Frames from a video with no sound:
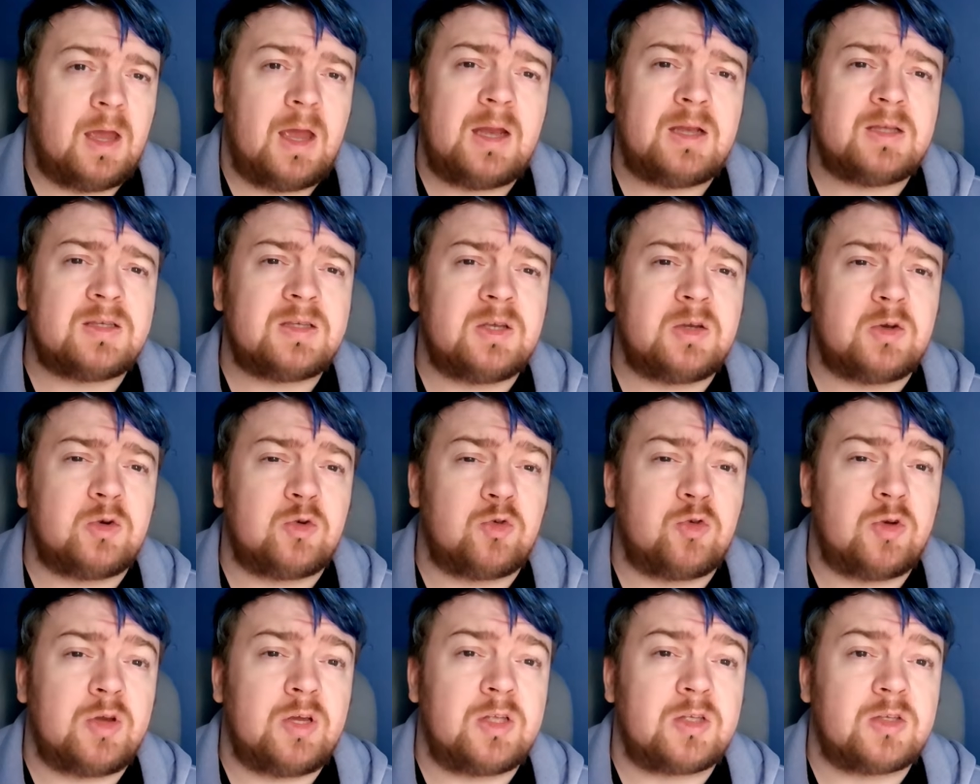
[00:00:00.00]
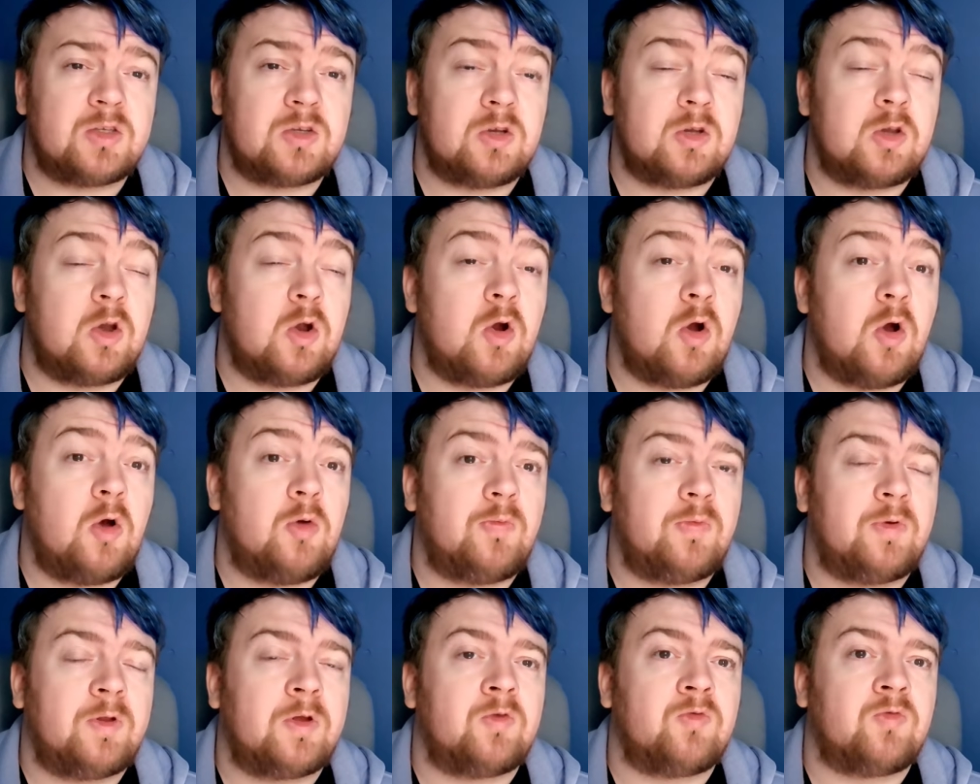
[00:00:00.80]
It is in green, so you're
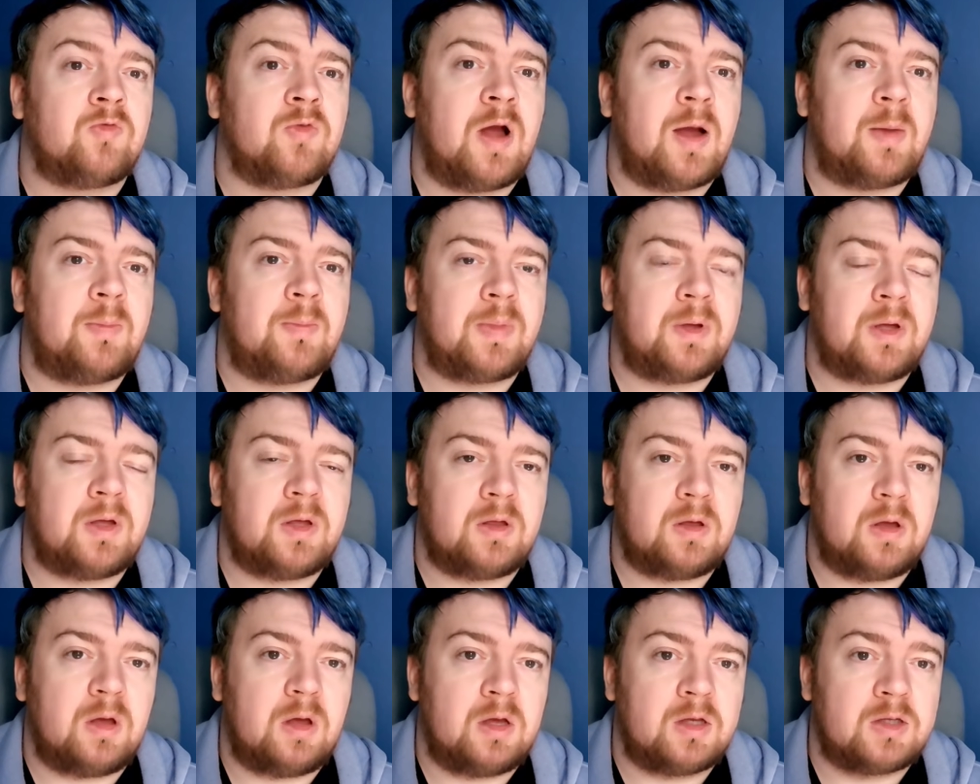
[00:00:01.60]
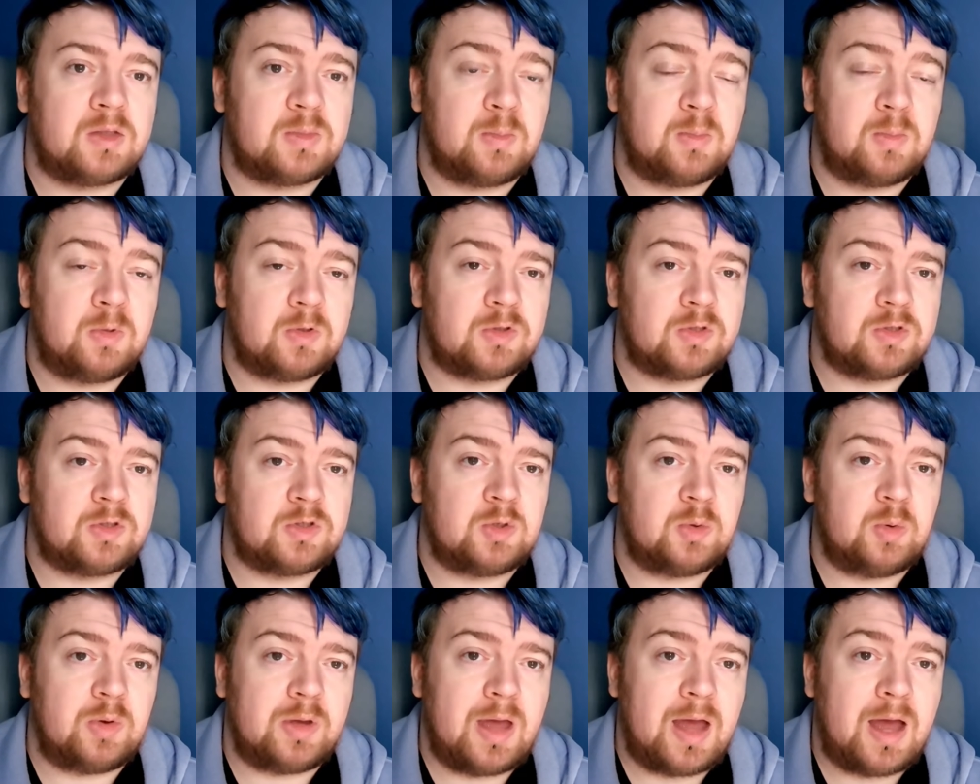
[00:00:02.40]
hopefully ramping as much as
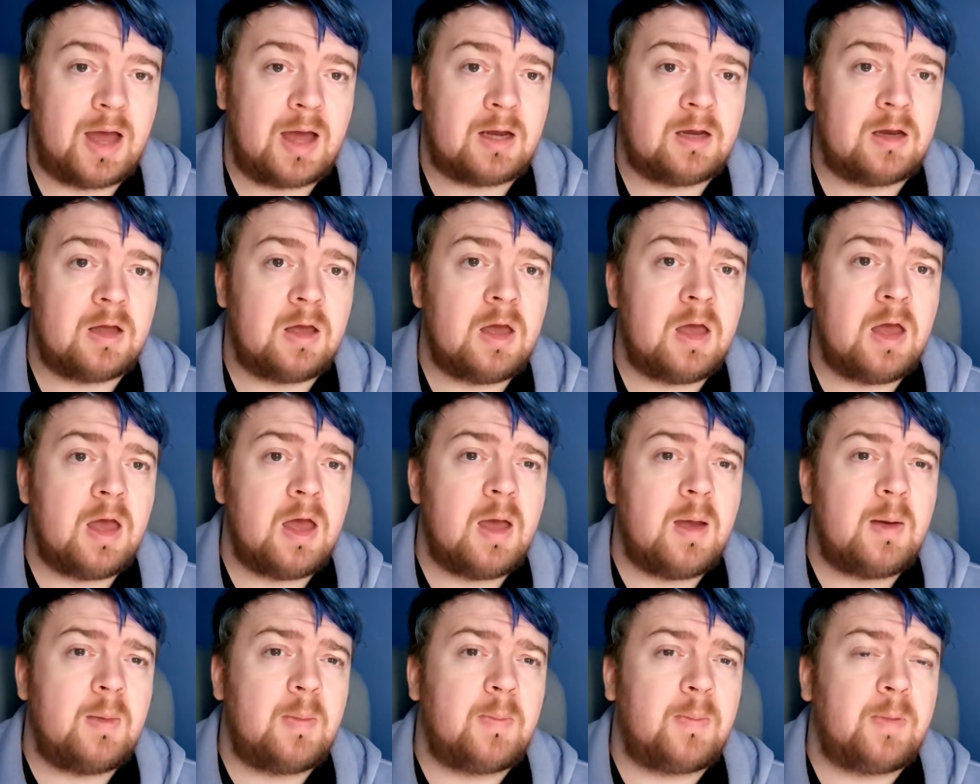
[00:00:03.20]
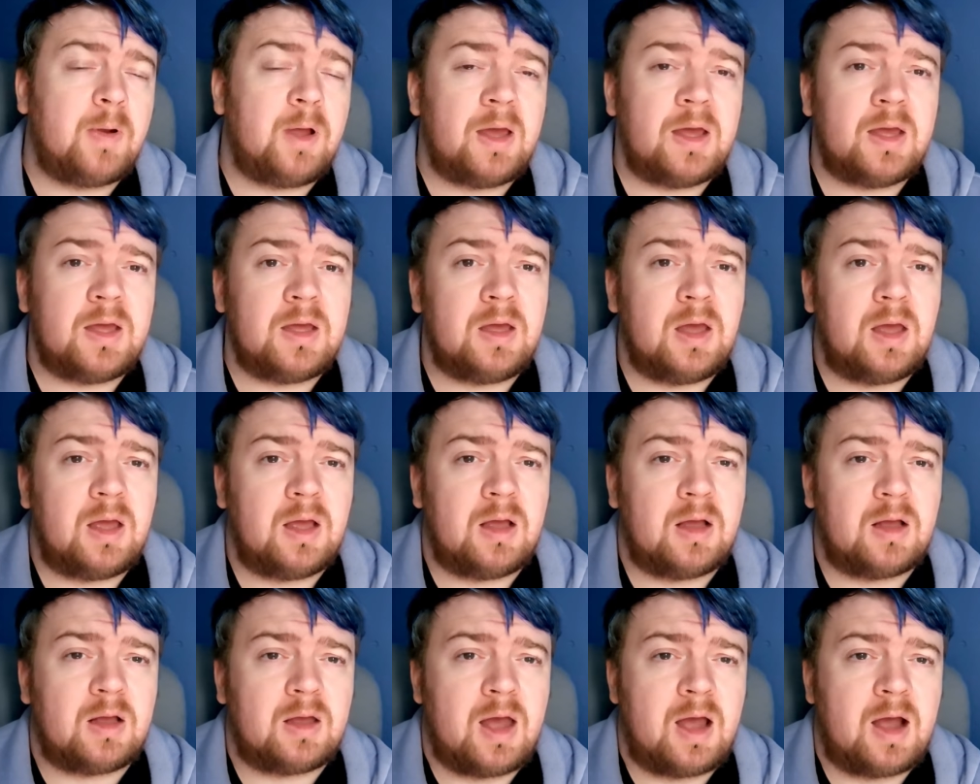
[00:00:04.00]
you can, playing
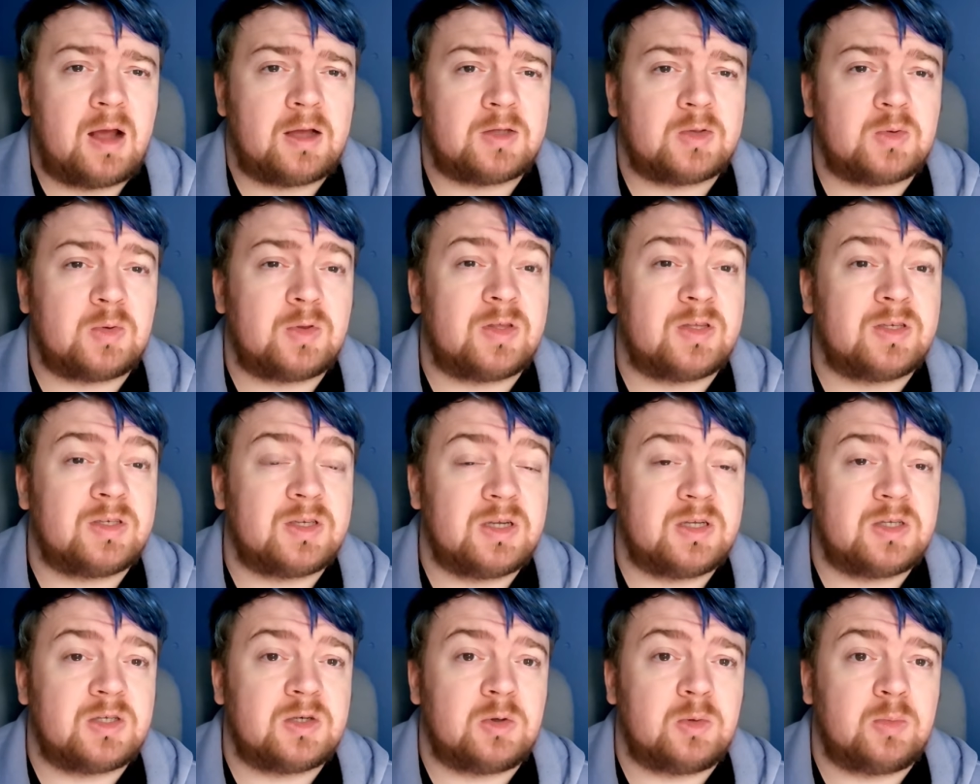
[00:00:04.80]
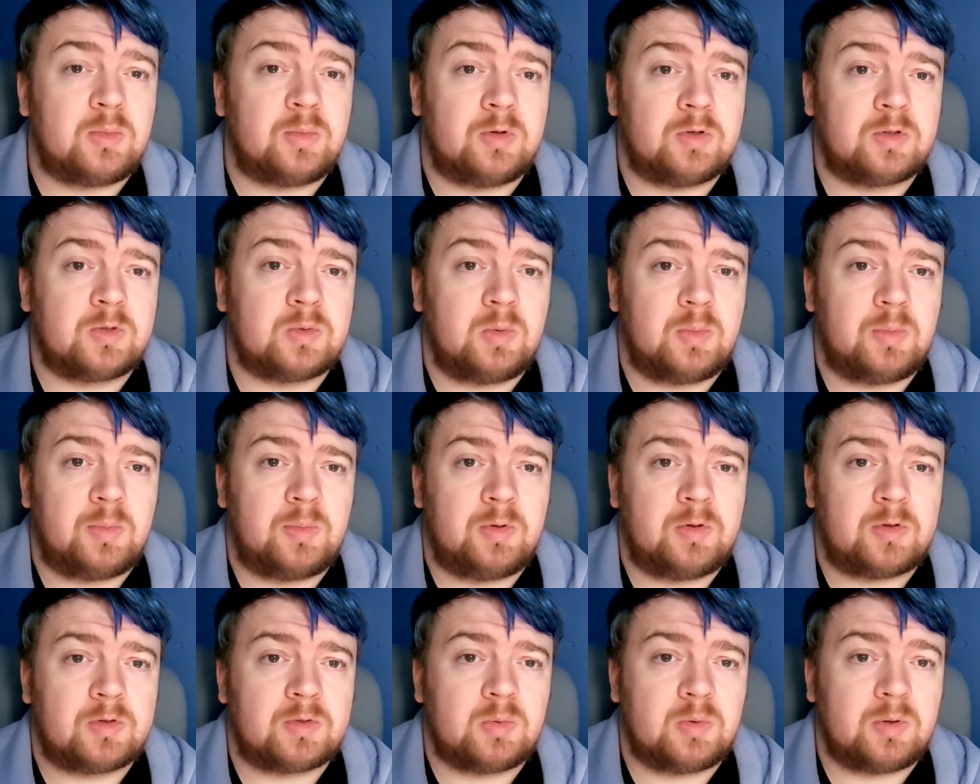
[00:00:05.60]
cards with additional
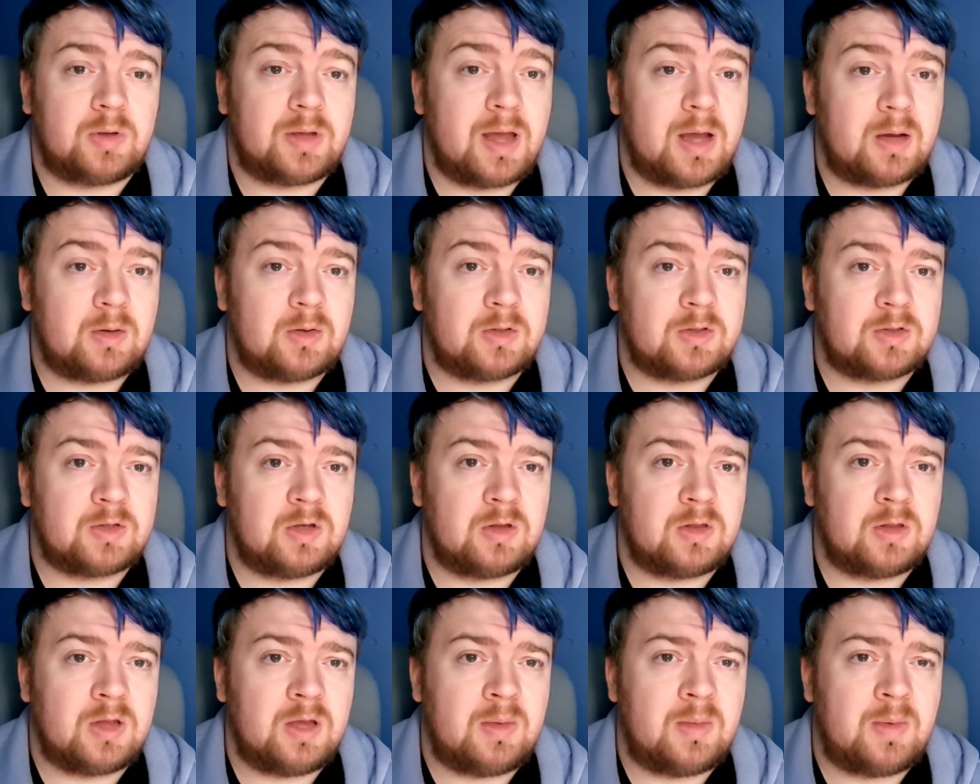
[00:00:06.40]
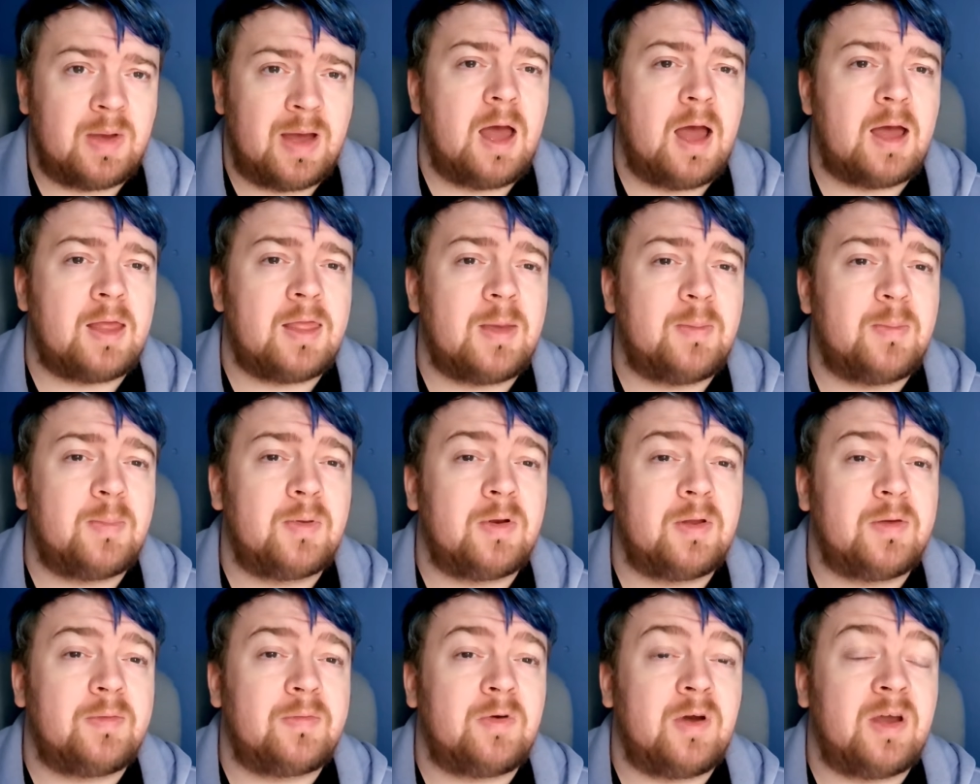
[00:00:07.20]
+1/+1 counters on them, and then
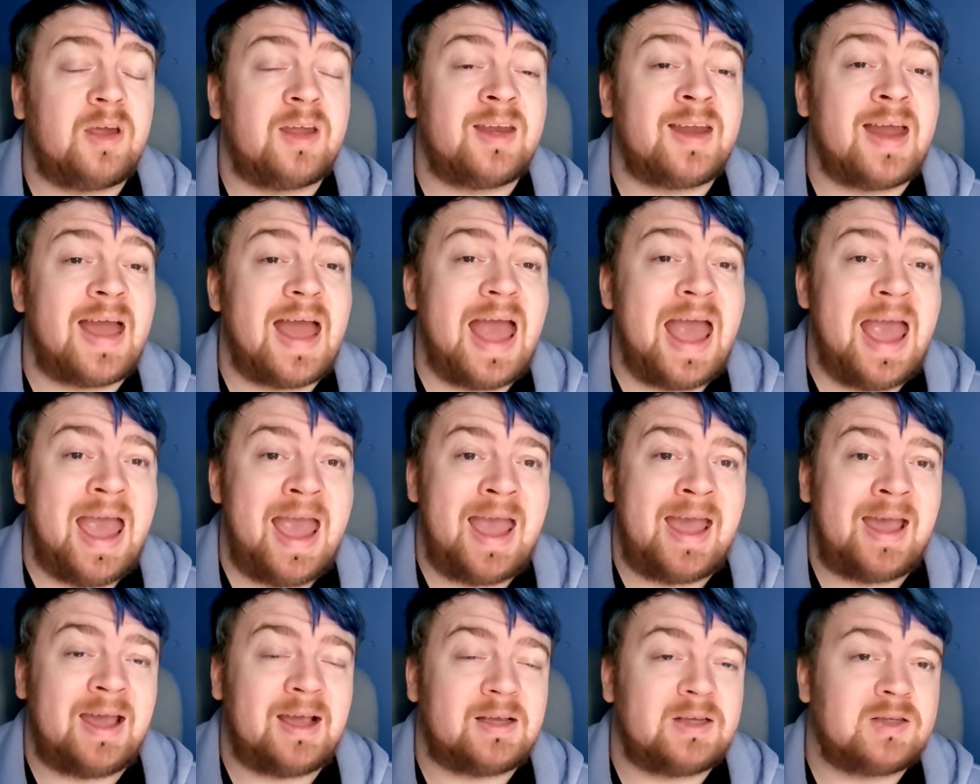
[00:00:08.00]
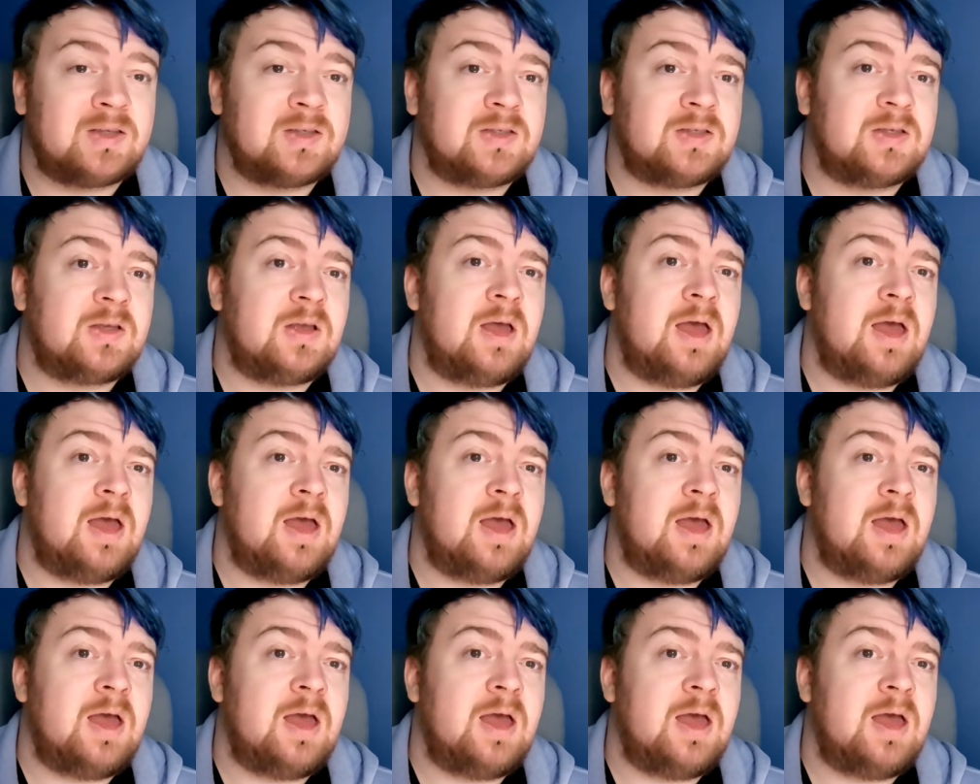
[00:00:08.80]
proliferating X.